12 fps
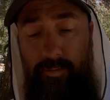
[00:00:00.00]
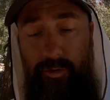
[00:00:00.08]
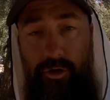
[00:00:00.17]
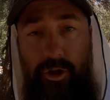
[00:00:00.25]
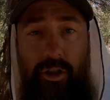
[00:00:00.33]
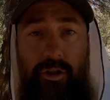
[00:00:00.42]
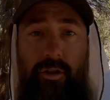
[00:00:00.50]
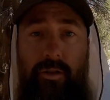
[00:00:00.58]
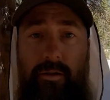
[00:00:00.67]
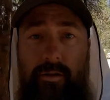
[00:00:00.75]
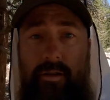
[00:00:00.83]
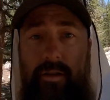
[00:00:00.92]
Junction,
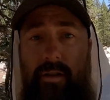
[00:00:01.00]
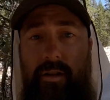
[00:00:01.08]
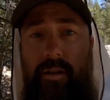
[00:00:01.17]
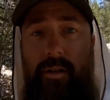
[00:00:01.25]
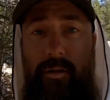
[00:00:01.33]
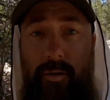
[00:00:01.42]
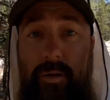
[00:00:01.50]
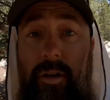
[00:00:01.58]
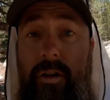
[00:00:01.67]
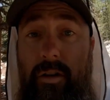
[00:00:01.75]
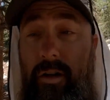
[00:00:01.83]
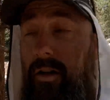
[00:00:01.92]
it was pretty
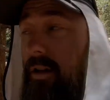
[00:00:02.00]
hard.